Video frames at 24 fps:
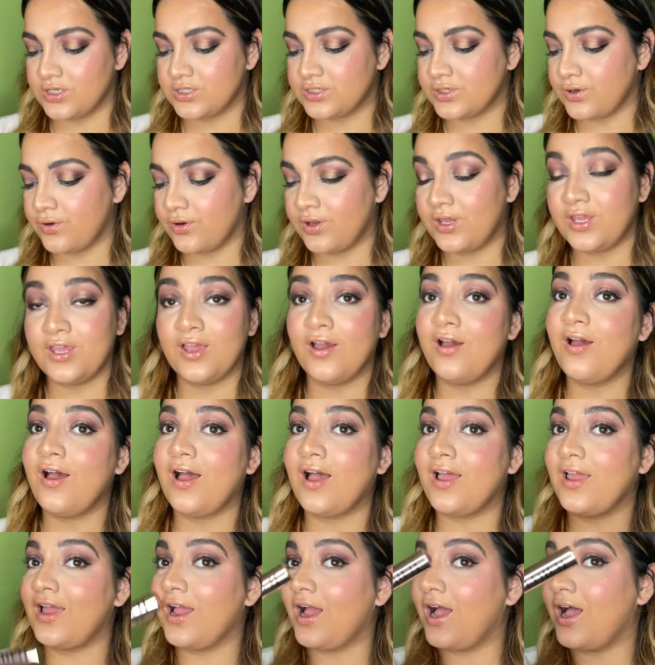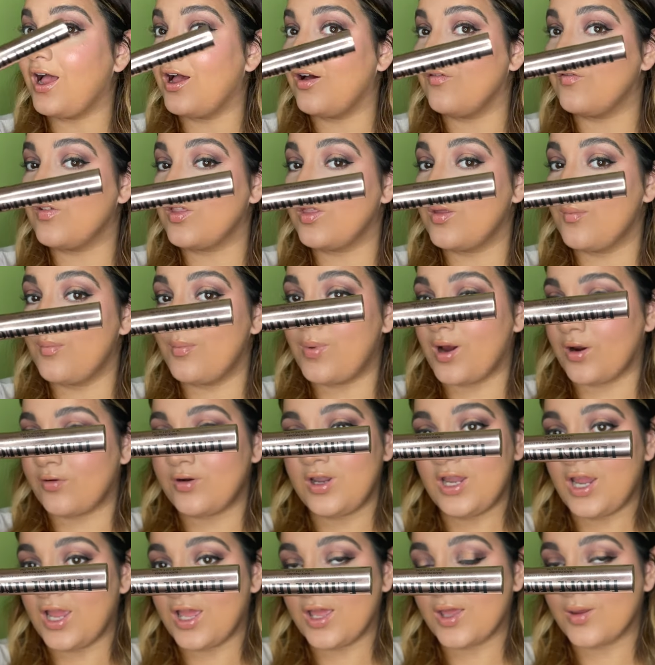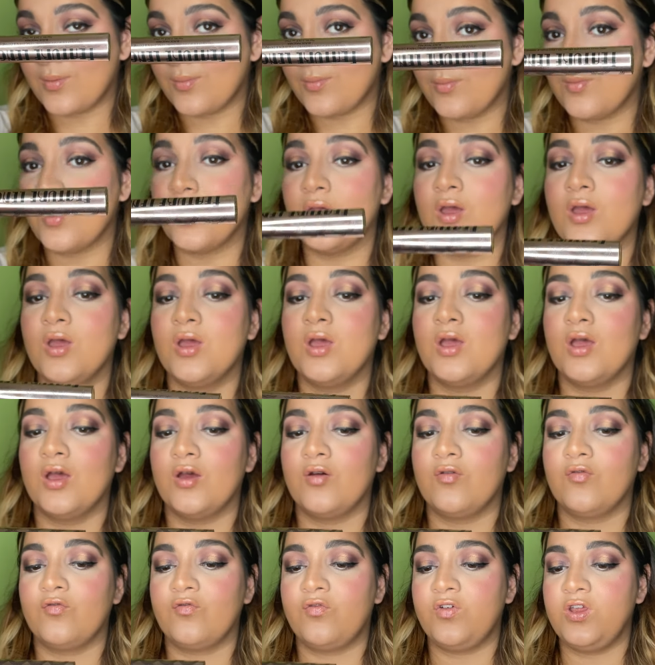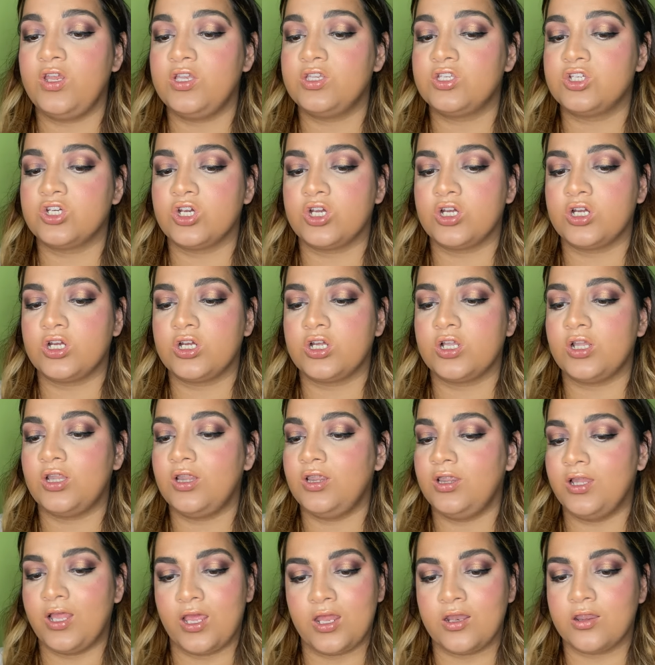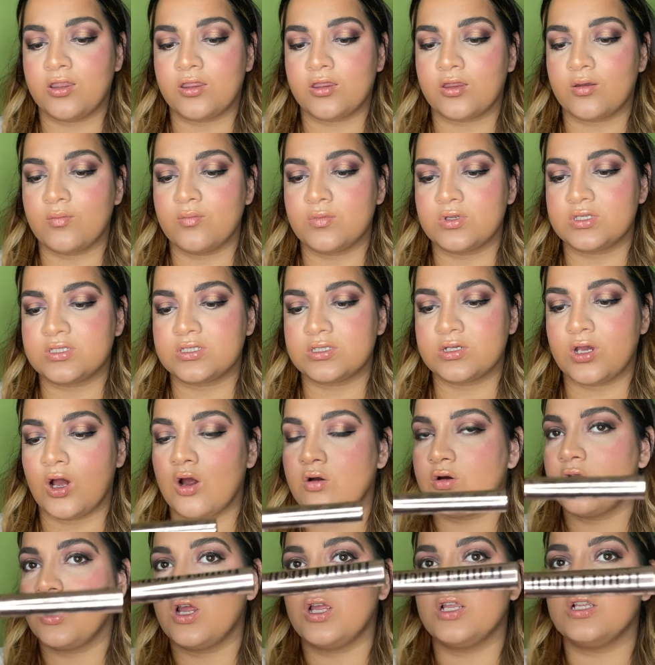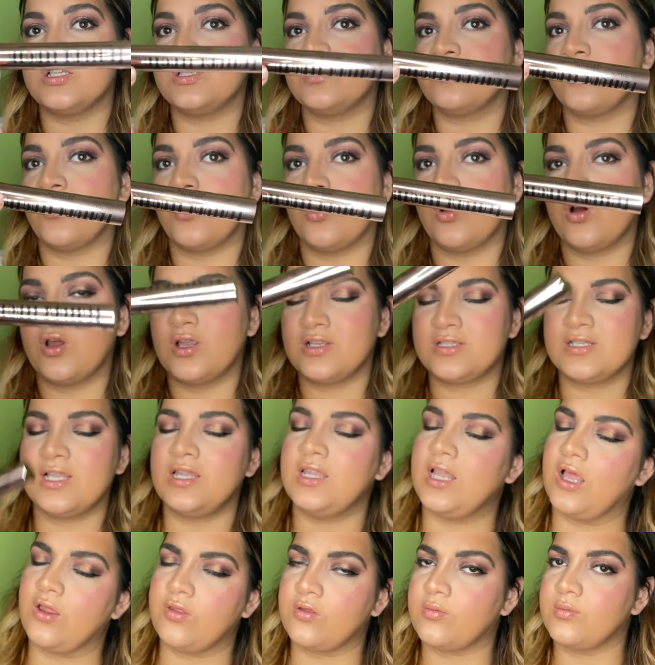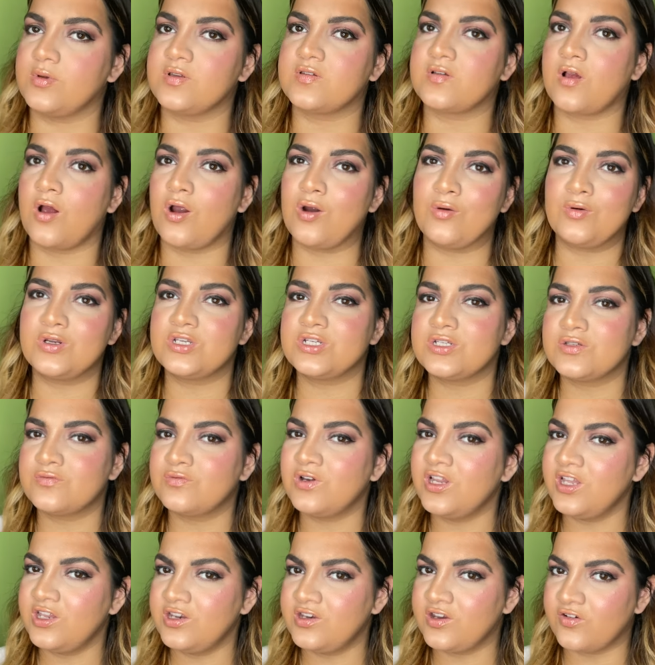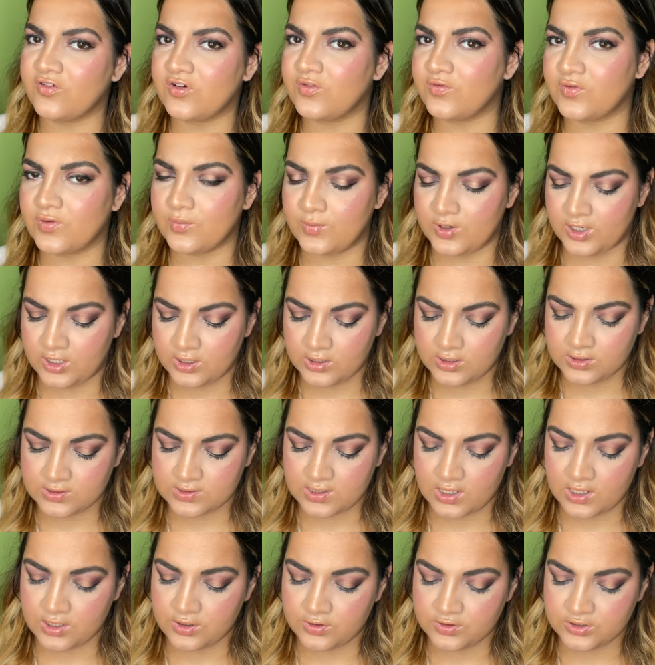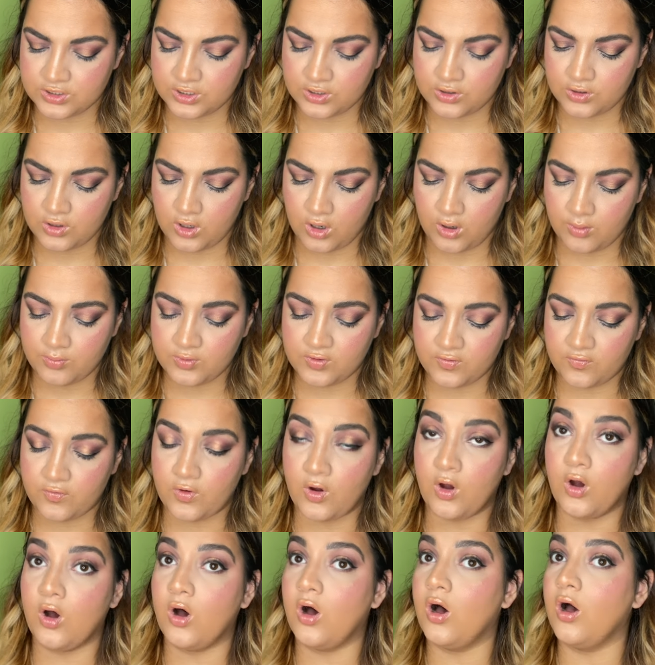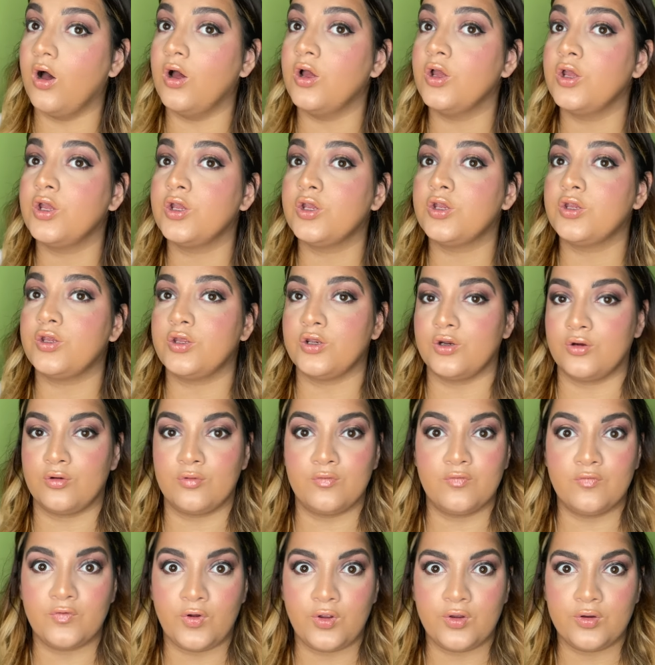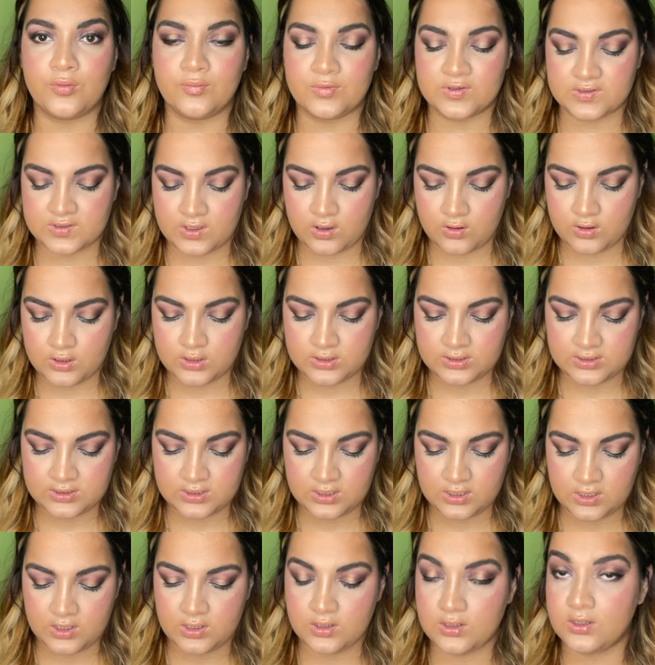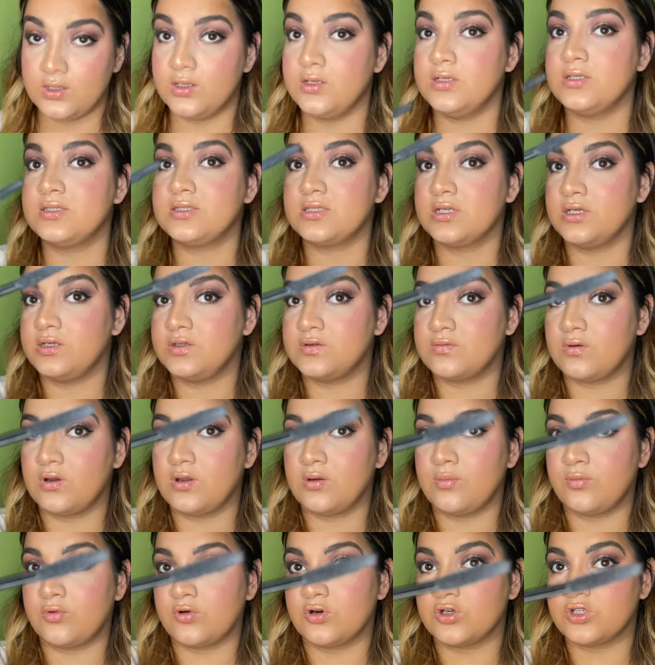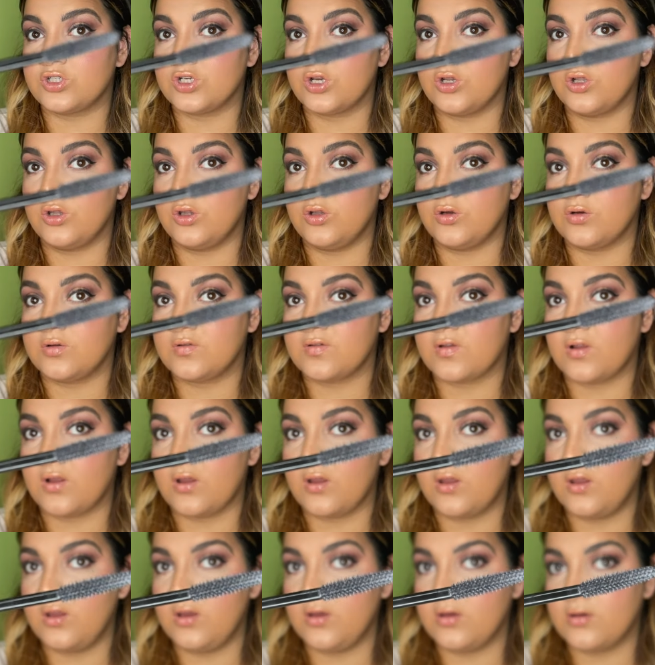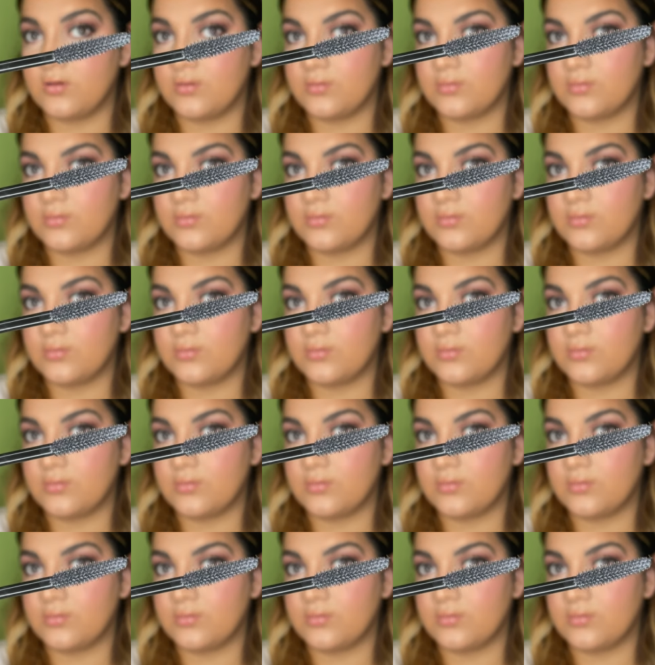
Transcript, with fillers: So here I have the Barry M feature length mascara it's for it's a length mascara which is really different for me because i usually opt for you know volume mascaras this is what the brush looks like